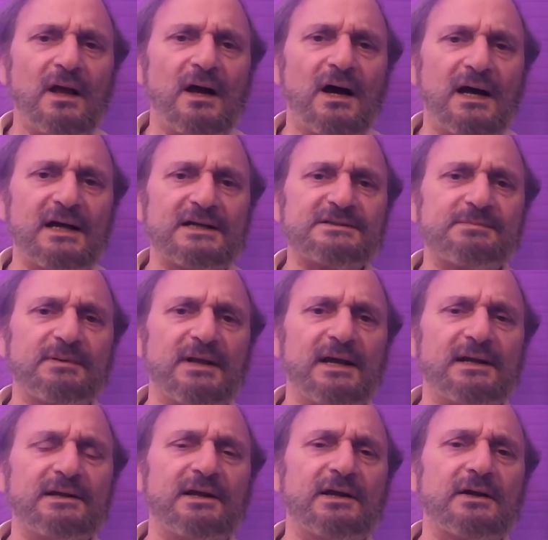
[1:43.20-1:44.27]
I
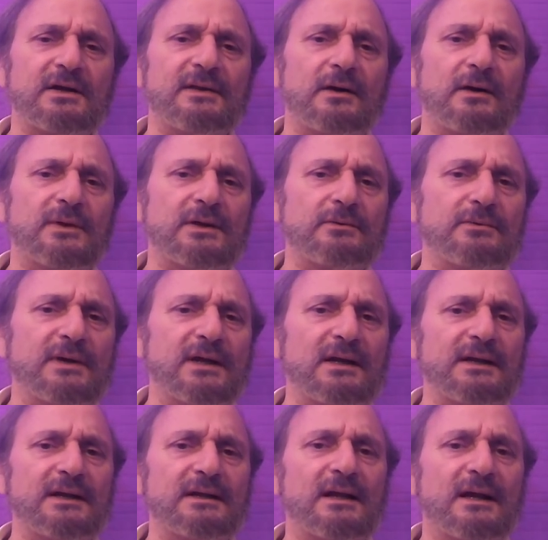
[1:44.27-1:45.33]
explain here that we
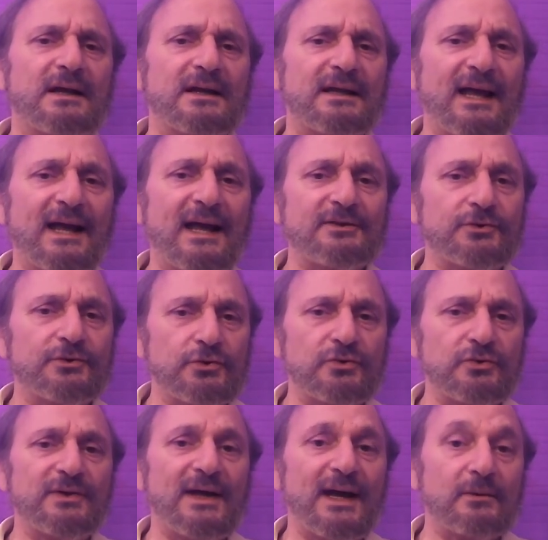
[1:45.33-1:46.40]
really can't do
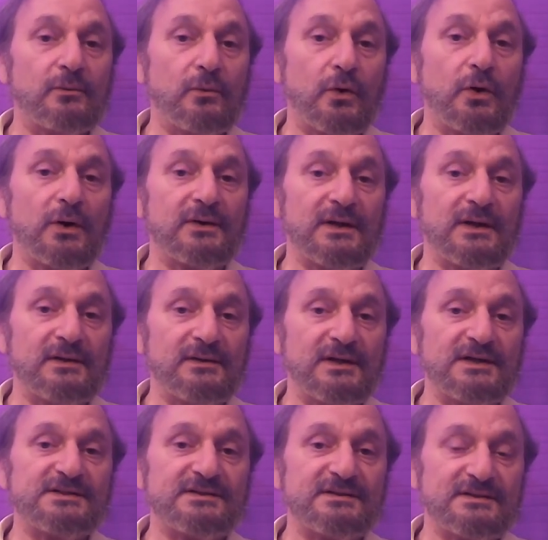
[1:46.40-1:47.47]
that work in
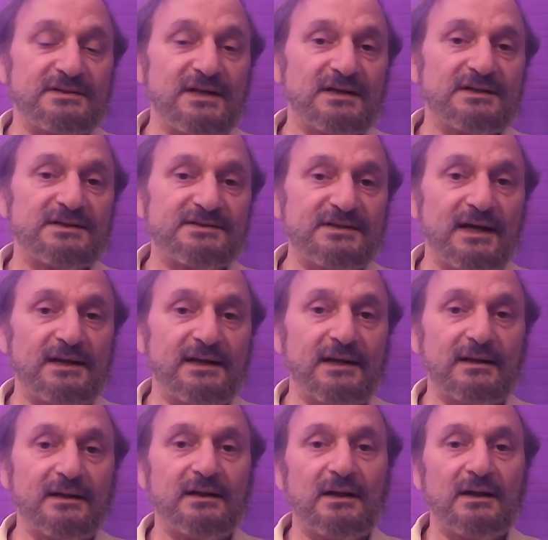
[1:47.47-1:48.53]
this
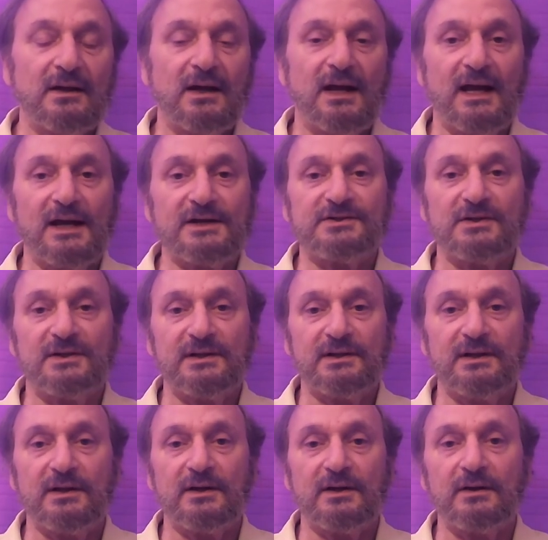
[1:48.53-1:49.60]
setting. Actually,
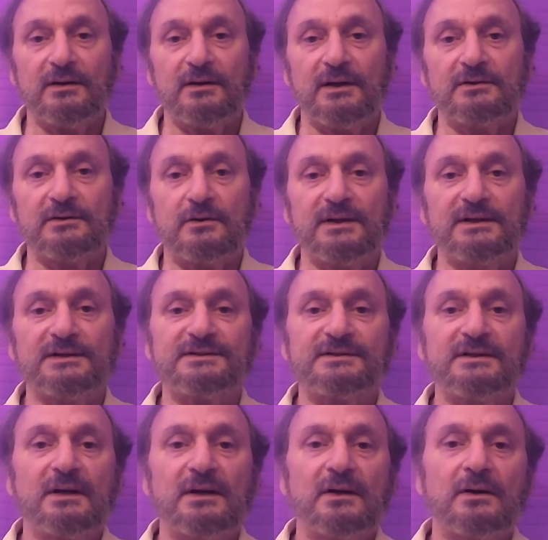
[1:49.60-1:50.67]
here in Greece,
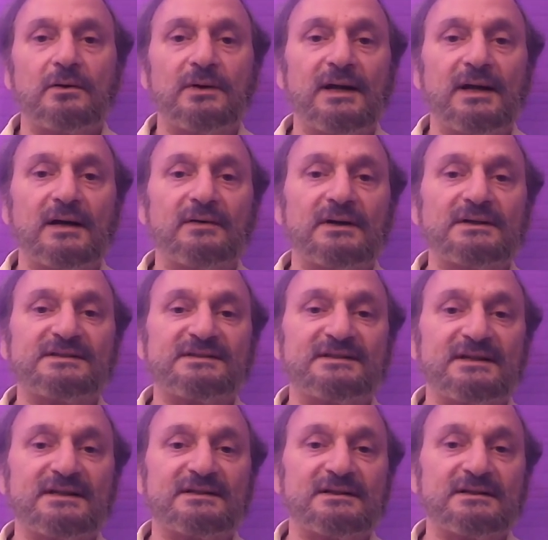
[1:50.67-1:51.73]
we have a
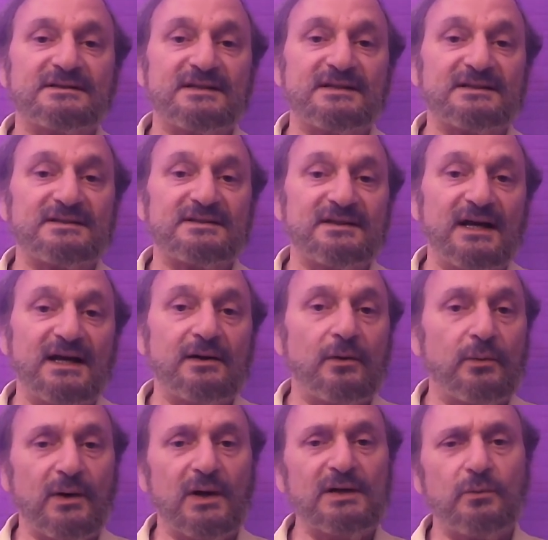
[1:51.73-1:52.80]
six-day,
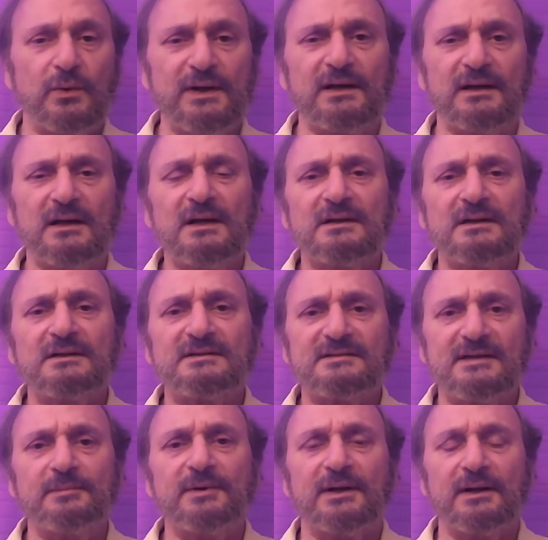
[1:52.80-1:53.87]
1 week
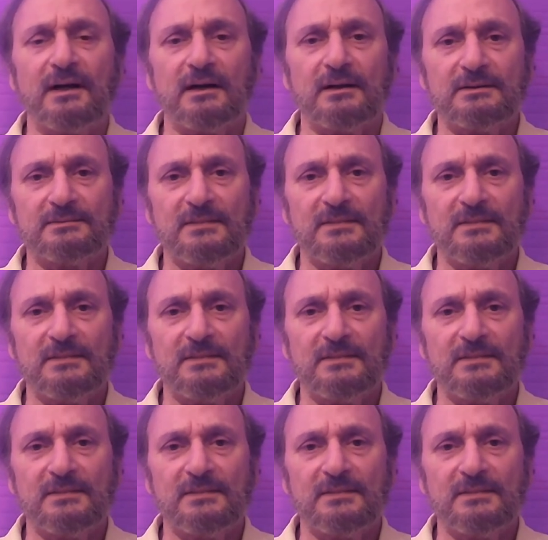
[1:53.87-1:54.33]
seminar